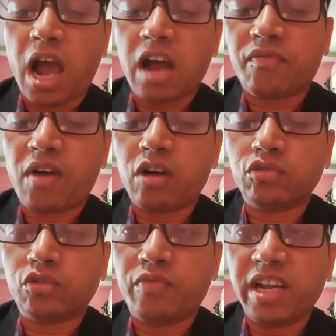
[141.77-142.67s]
are
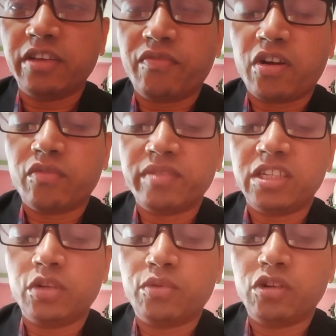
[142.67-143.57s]
found to vary from
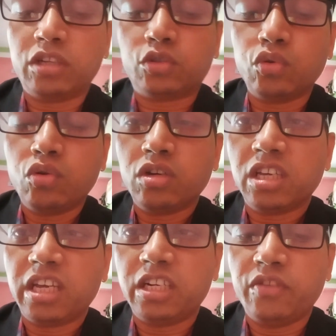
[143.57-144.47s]
individual to
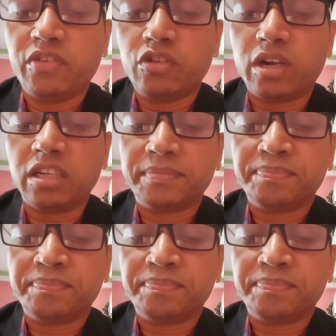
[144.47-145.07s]
individual.